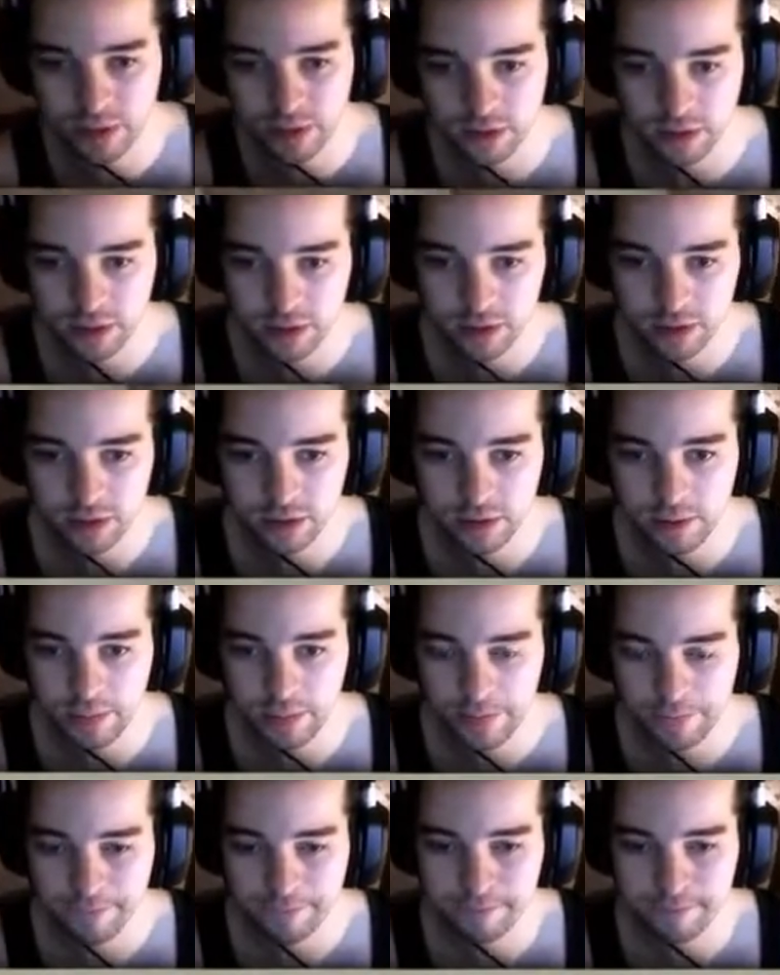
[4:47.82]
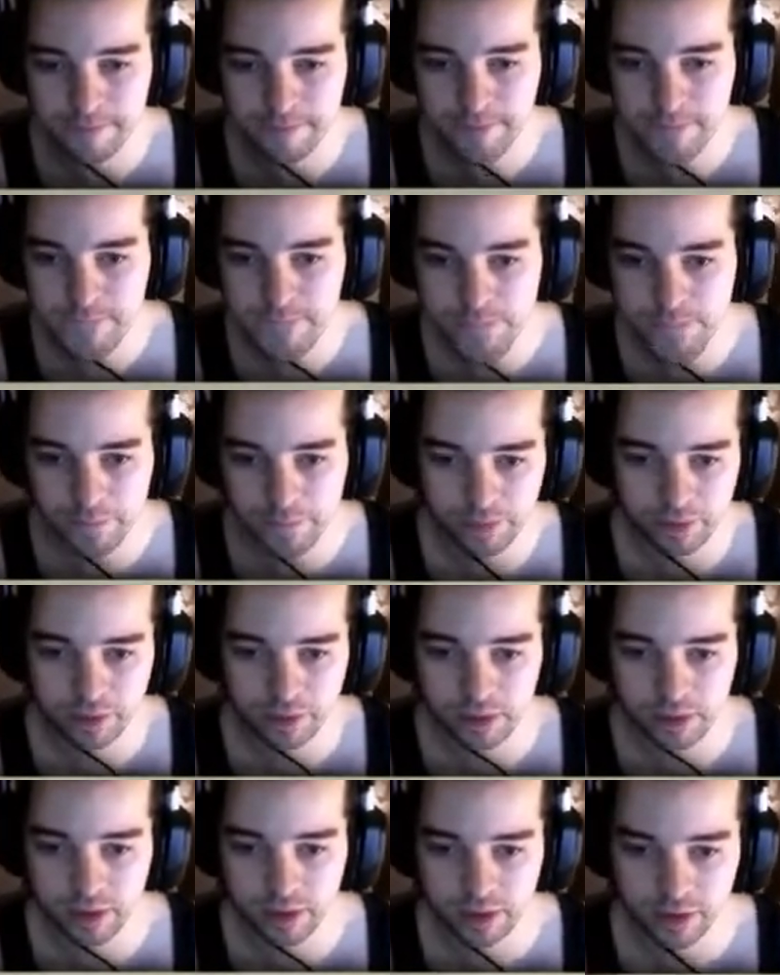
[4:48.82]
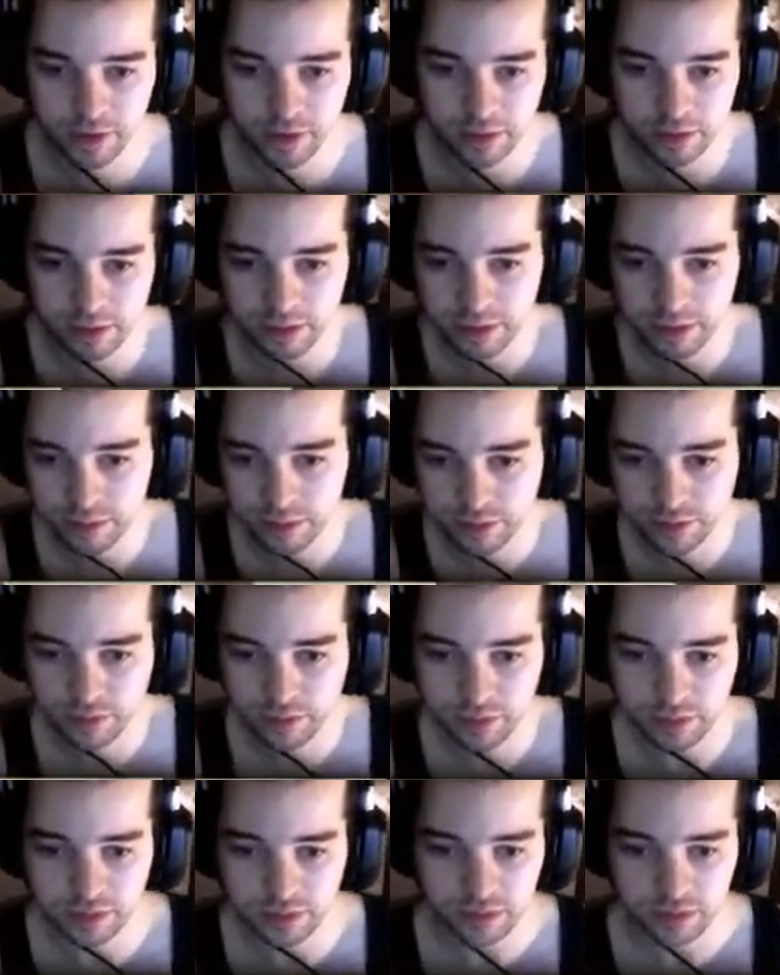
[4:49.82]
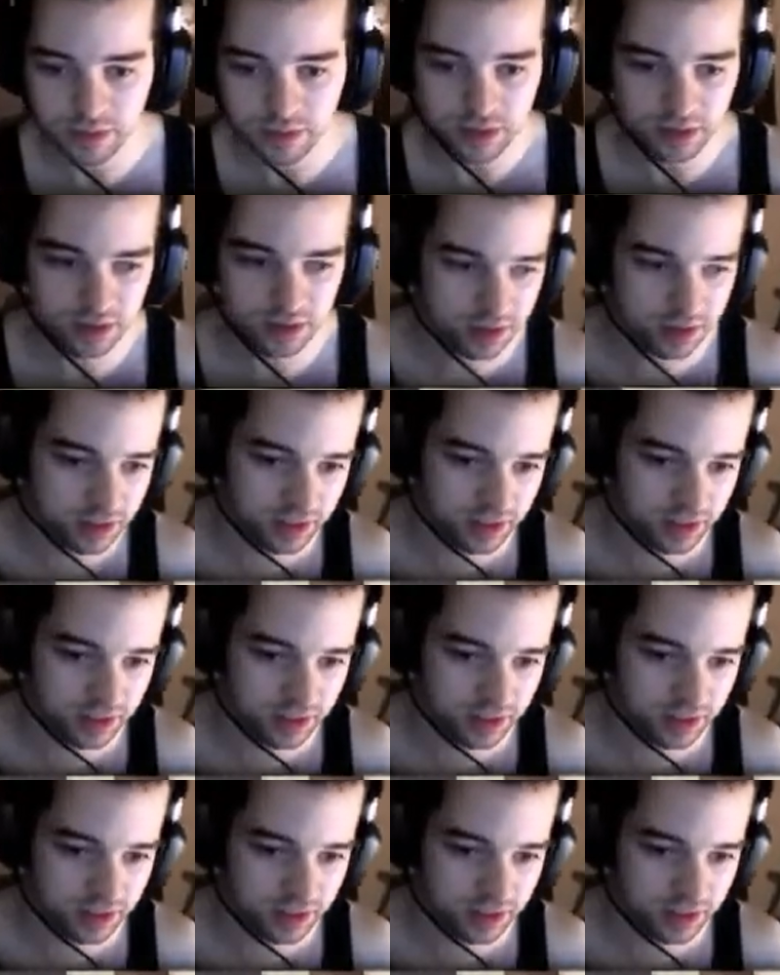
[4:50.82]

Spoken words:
(no one is talking)